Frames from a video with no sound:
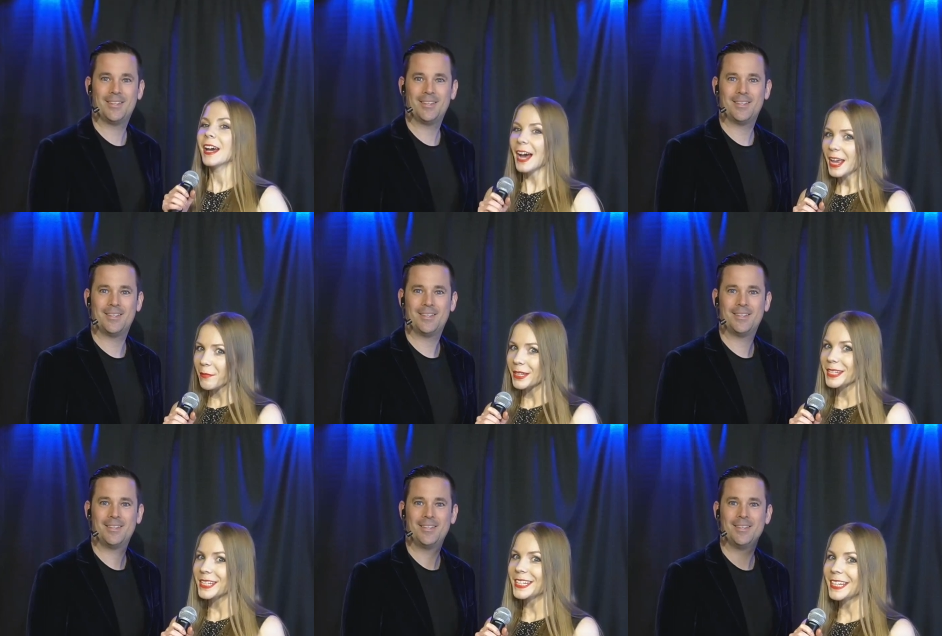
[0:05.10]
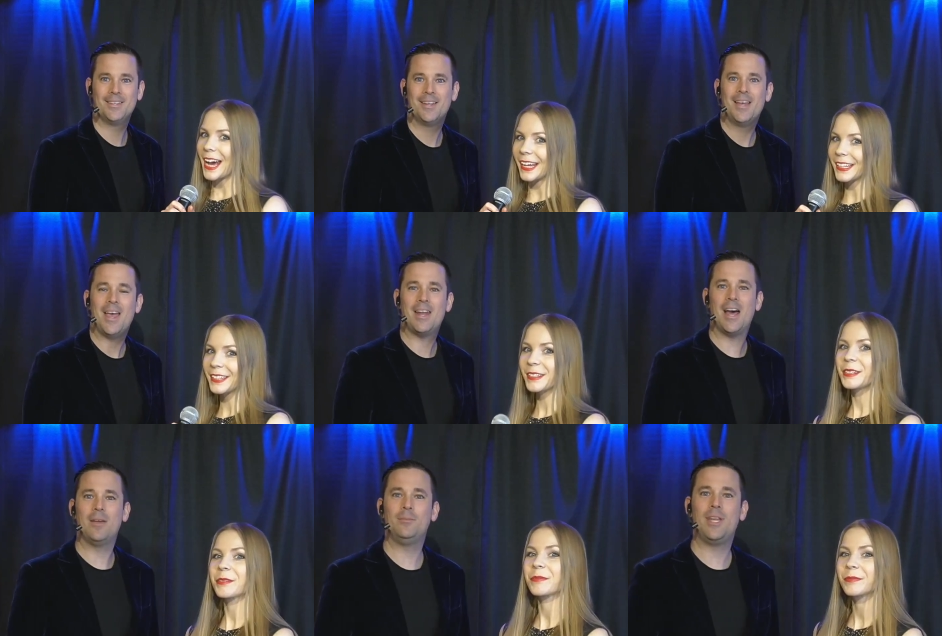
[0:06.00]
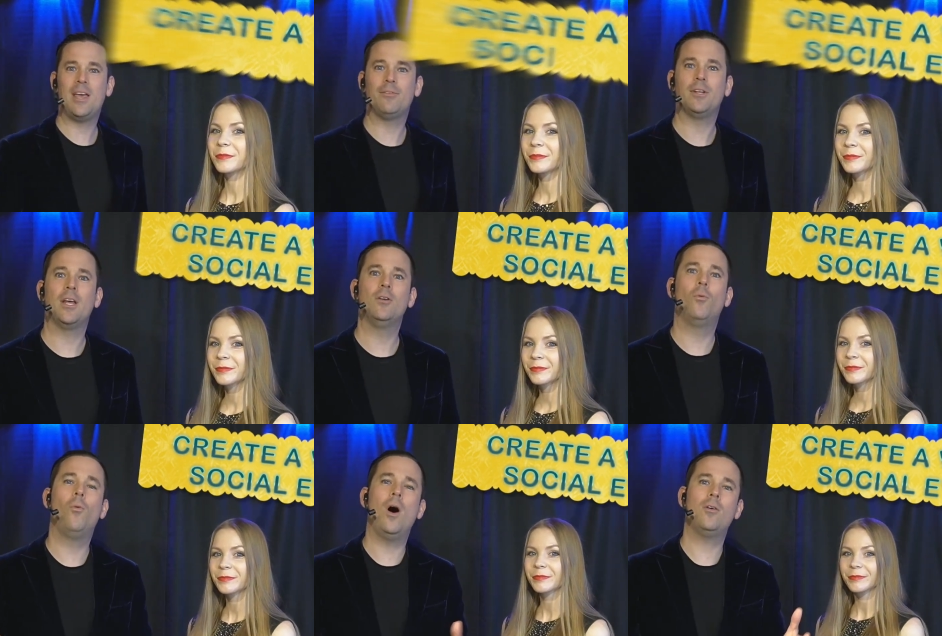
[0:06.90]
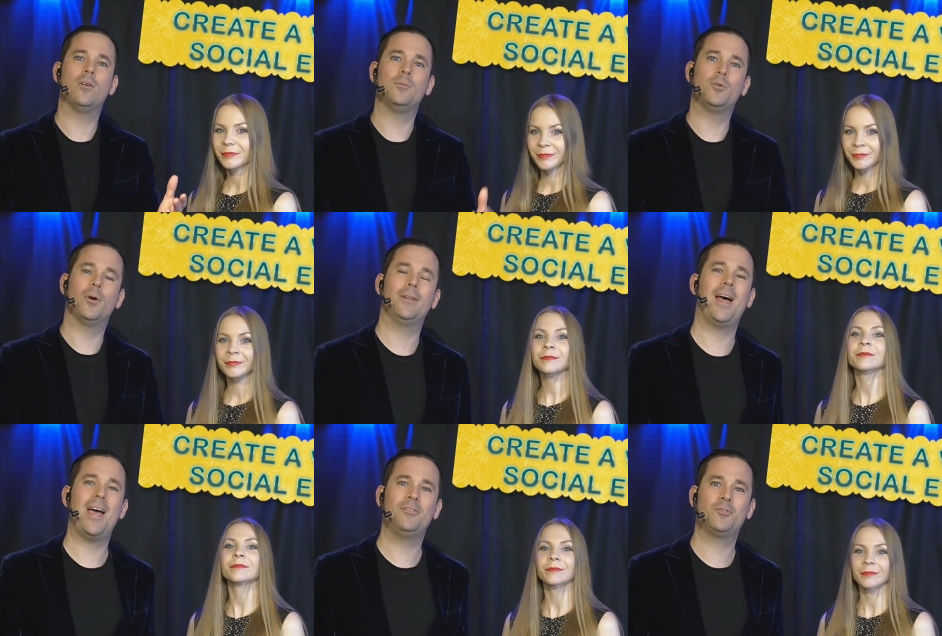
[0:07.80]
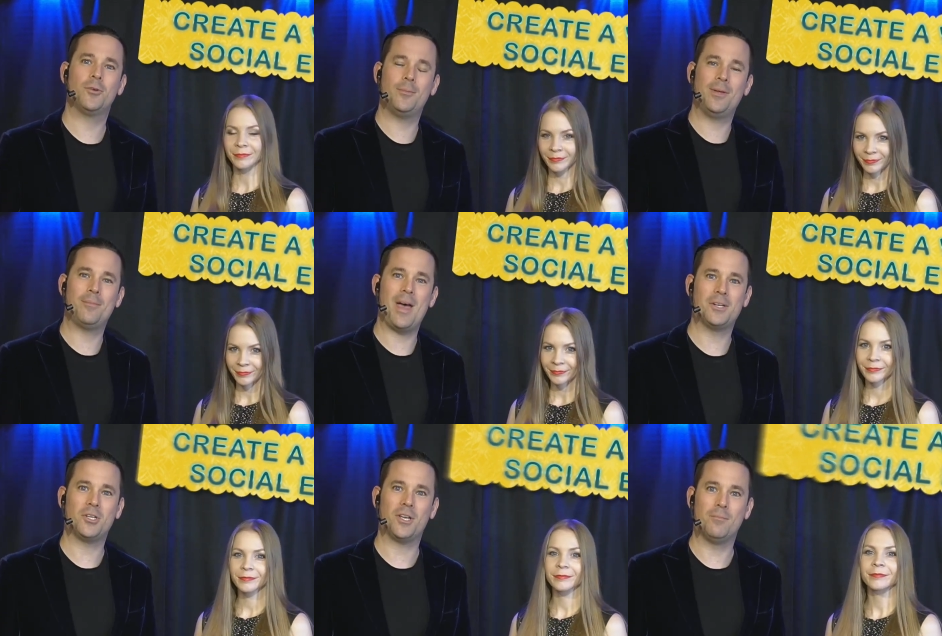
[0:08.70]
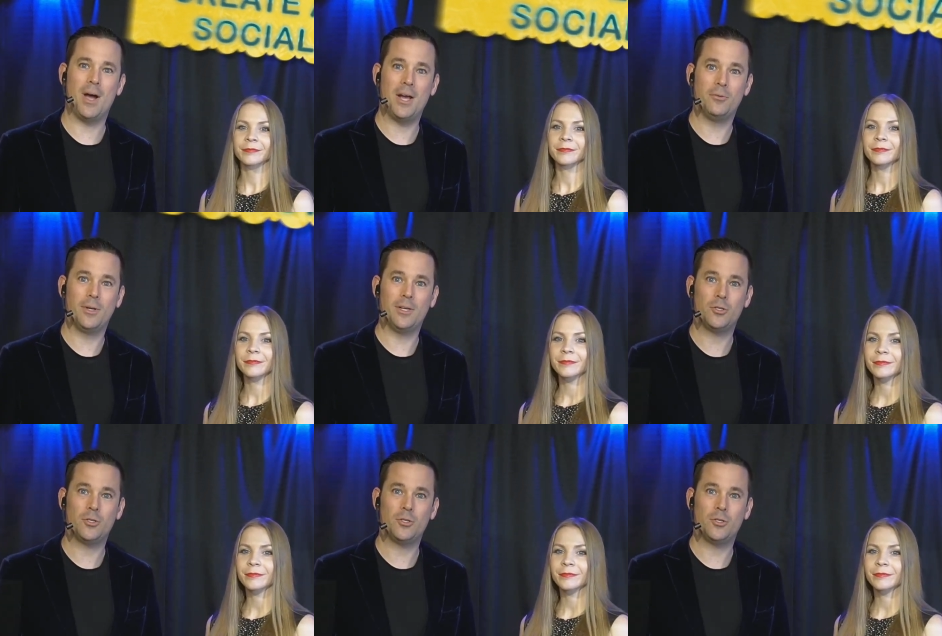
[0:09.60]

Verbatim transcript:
Speaker 1: Hi, I'm Antonina.
Speaker 2: And I'm David, and welcome to our live streaming Magic and Mind Reading